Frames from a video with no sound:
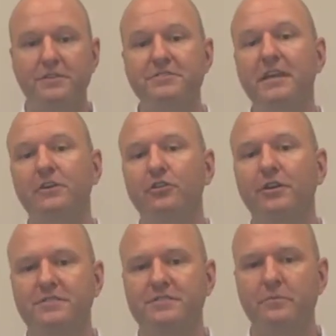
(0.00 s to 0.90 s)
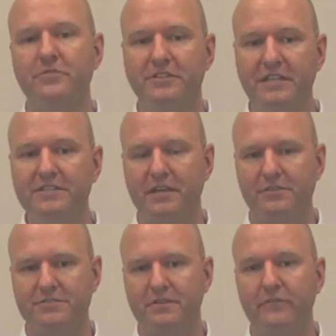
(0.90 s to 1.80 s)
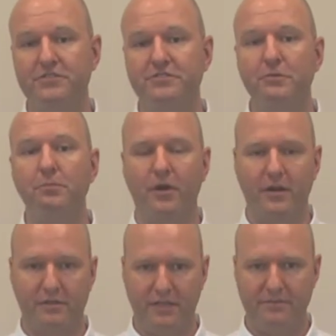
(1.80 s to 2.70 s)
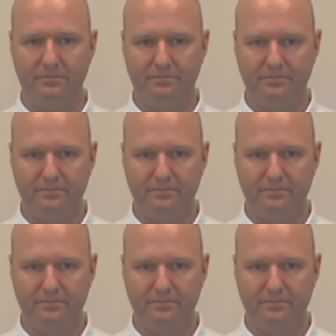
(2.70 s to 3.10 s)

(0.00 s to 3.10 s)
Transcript: Let's take a look at some of the details of this new product line.